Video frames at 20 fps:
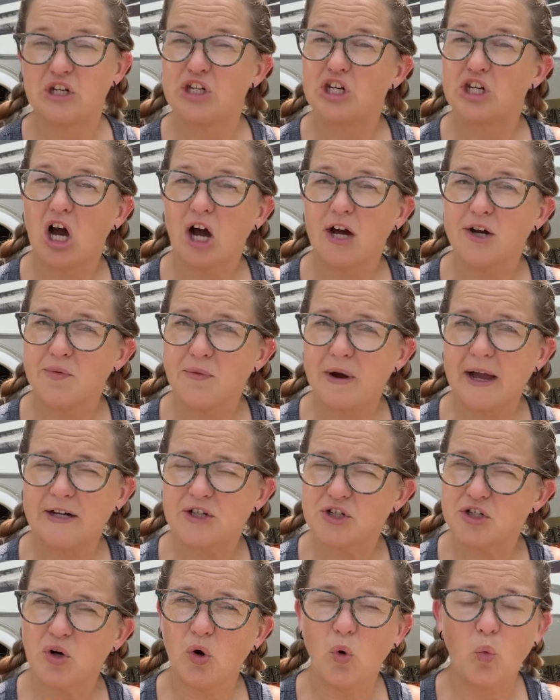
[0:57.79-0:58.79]

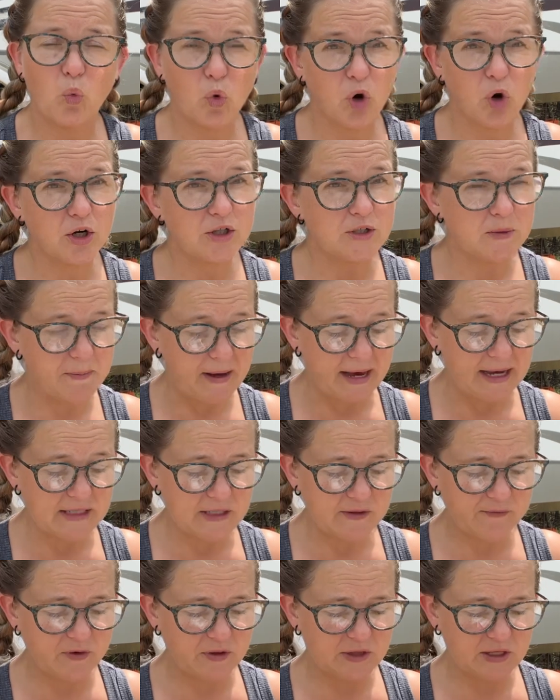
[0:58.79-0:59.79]
Non-directional works
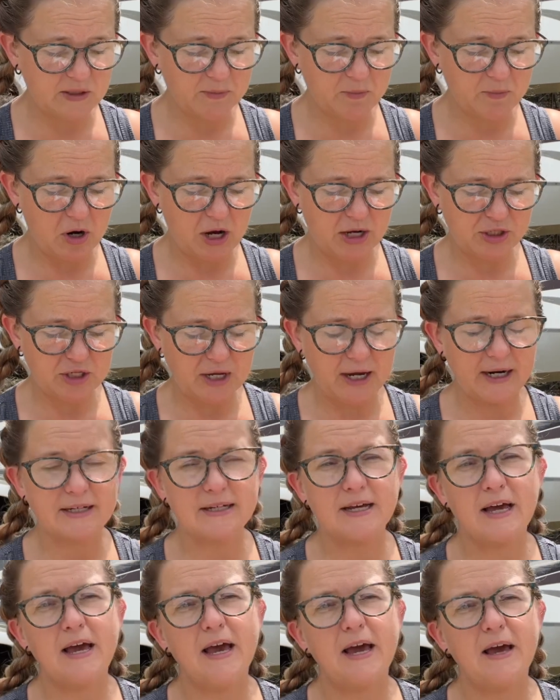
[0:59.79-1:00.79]
best for this project
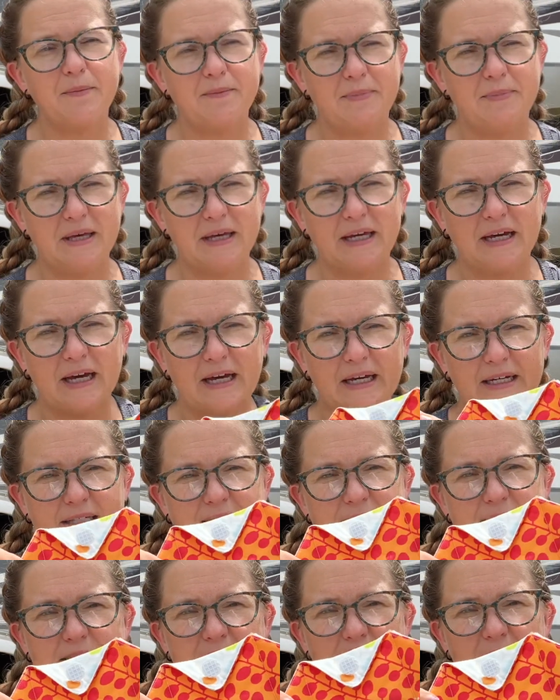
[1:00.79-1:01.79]

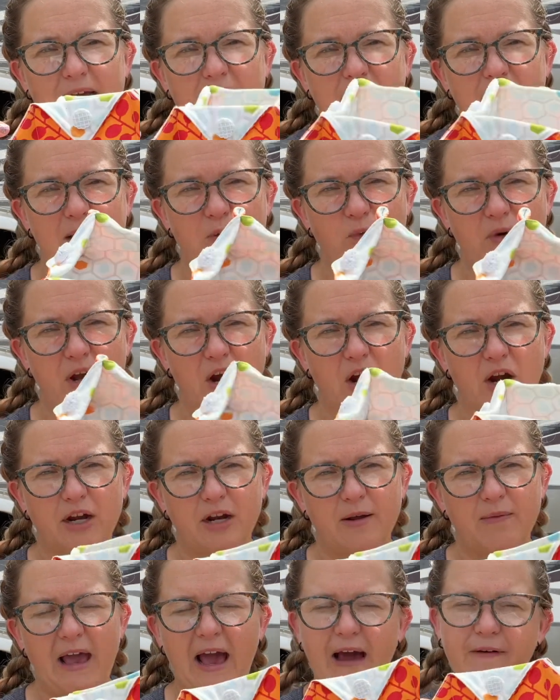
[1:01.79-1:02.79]
because we are
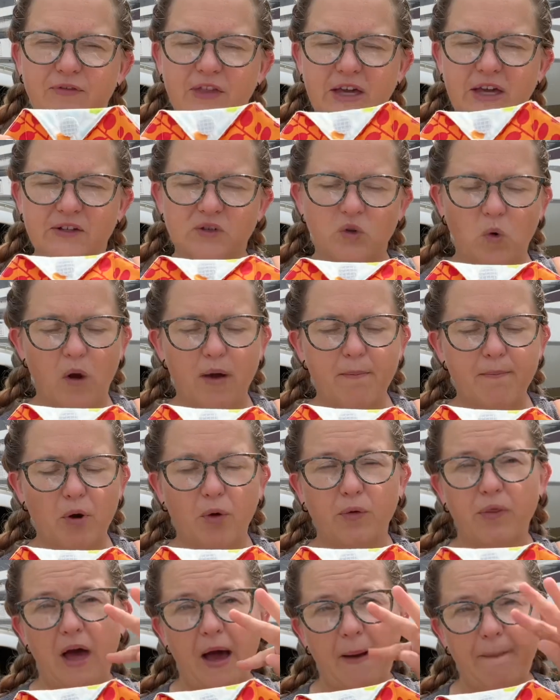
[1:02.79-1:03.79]
going to have things going
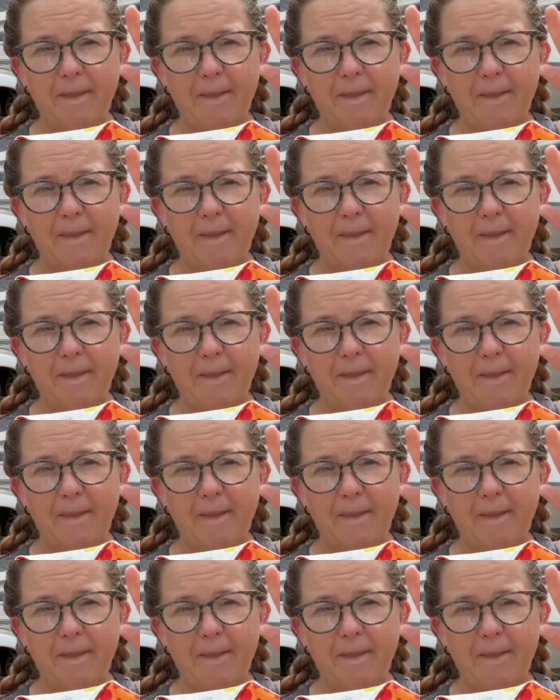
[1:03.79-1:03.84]
both up